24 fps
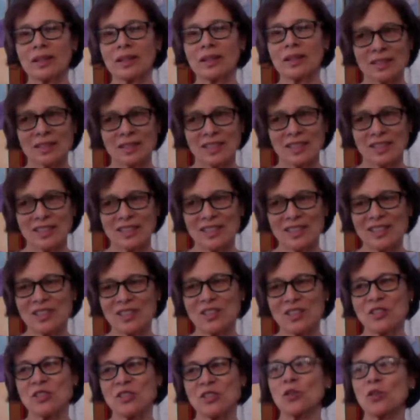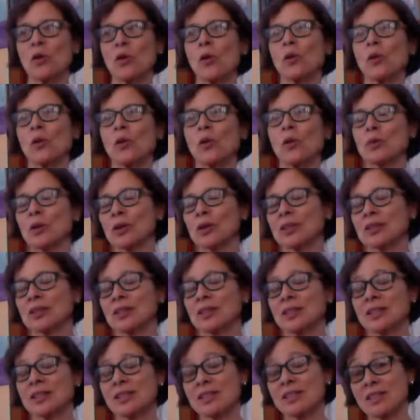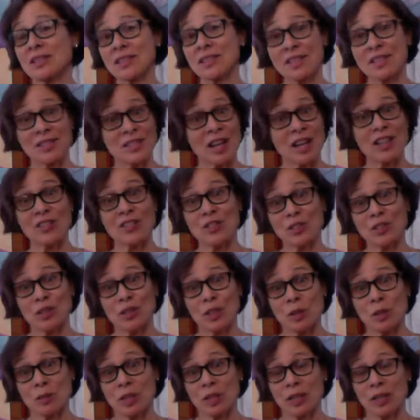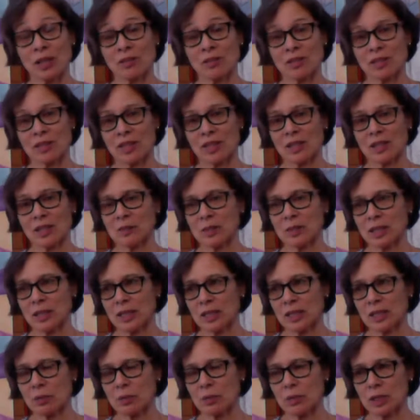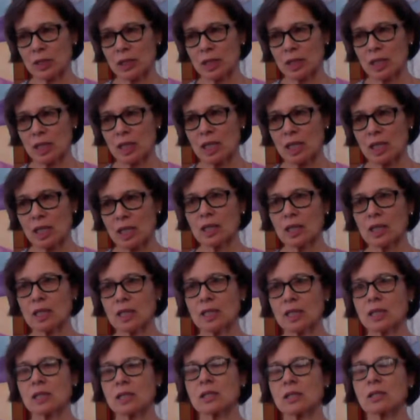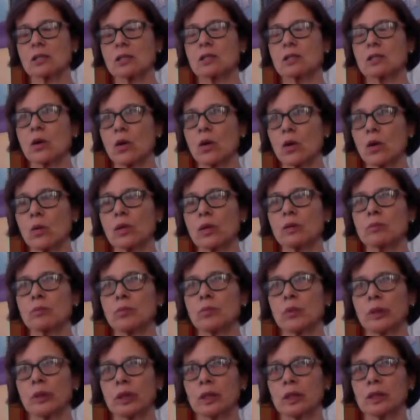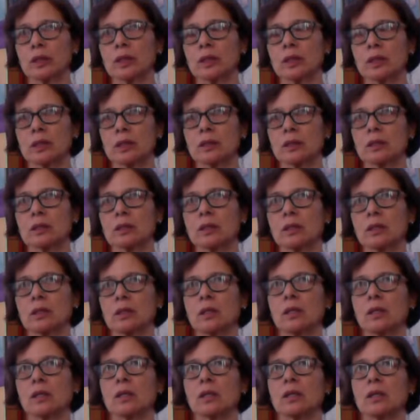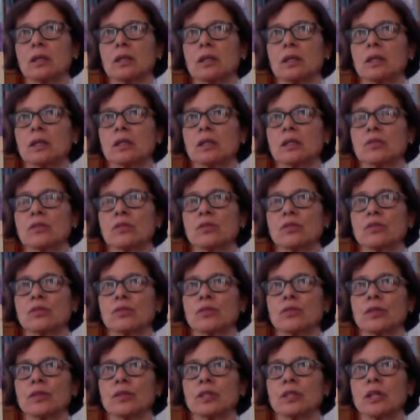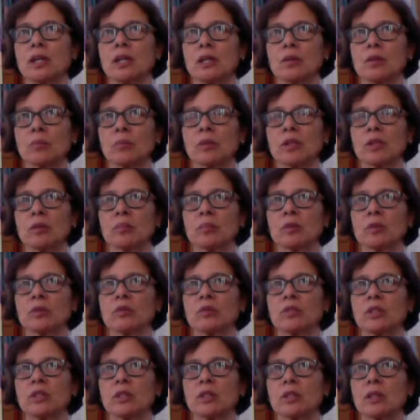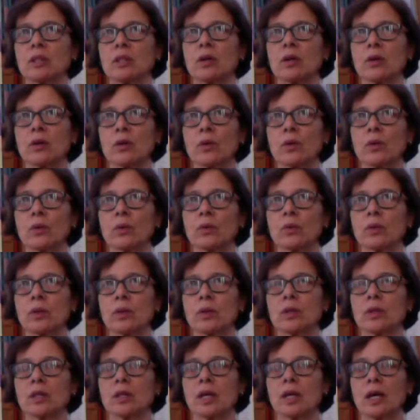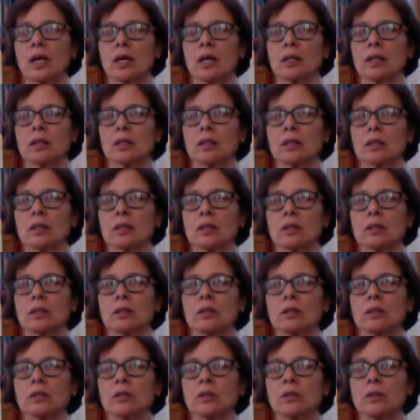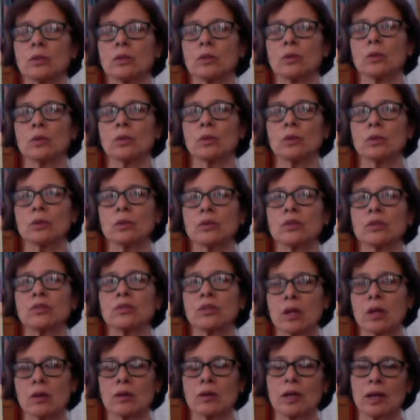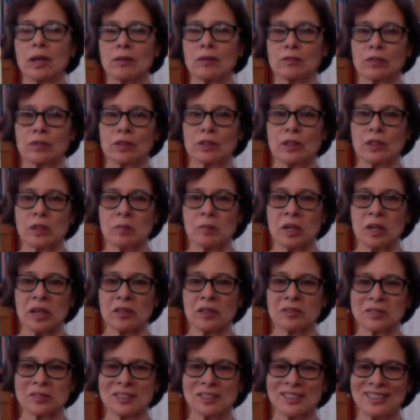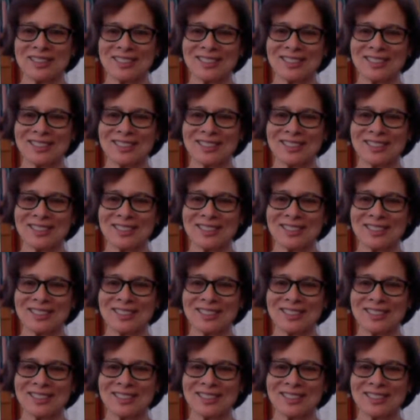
that I think is so important, because this is National Coming Out Day, right? One thing I think is so important is for young people to know that you don't have to come out